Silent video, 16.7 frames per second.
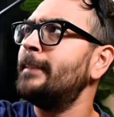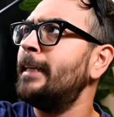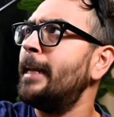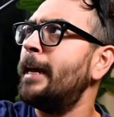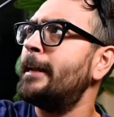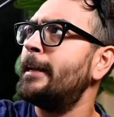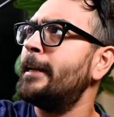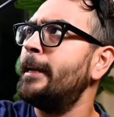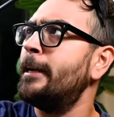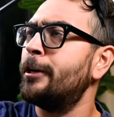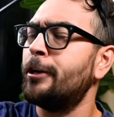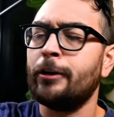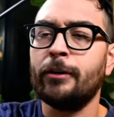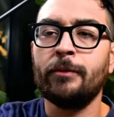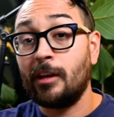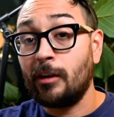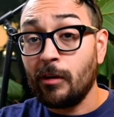get out of here.
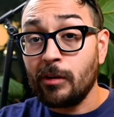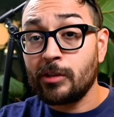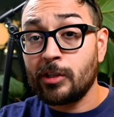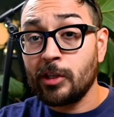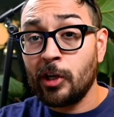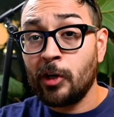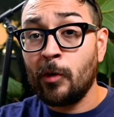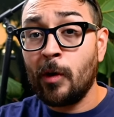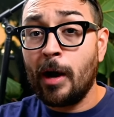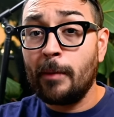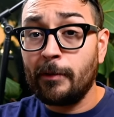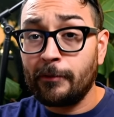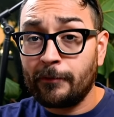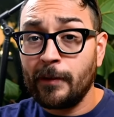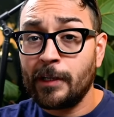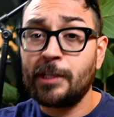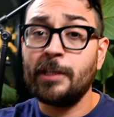And also, I'm
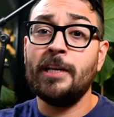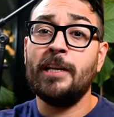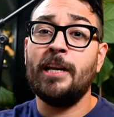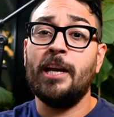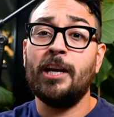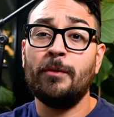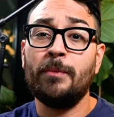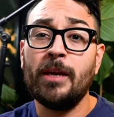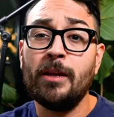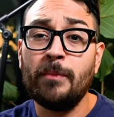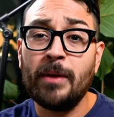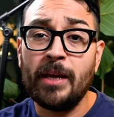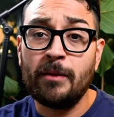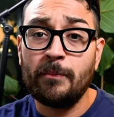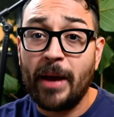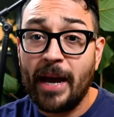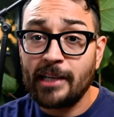officially an Airbnb
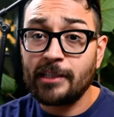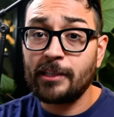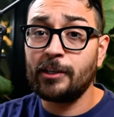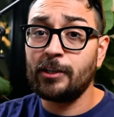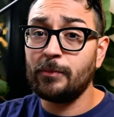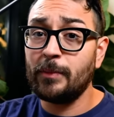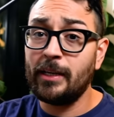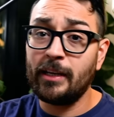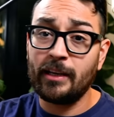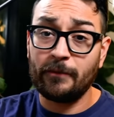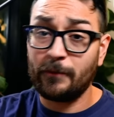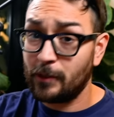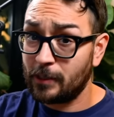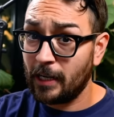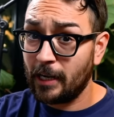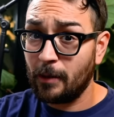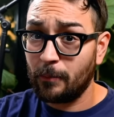ambassador, meaning if you
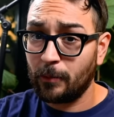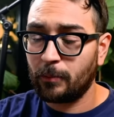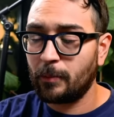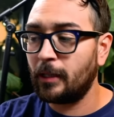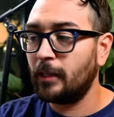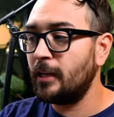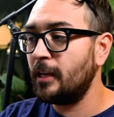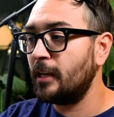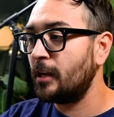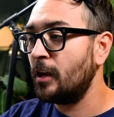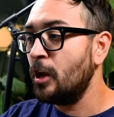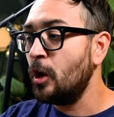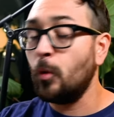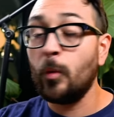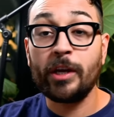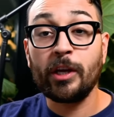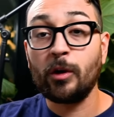sign up with my link,
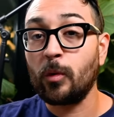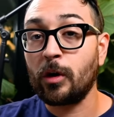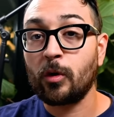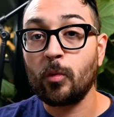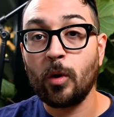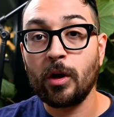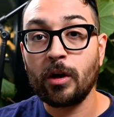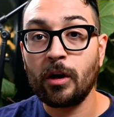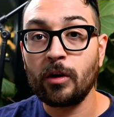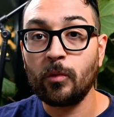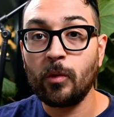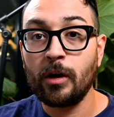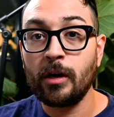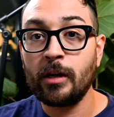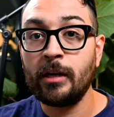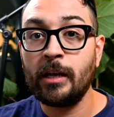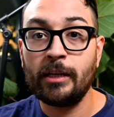we can work
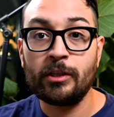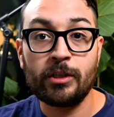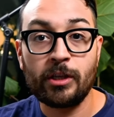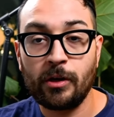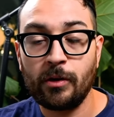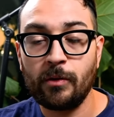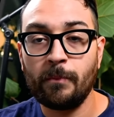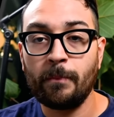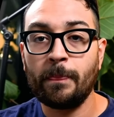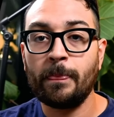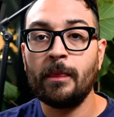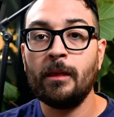one-on-one, so.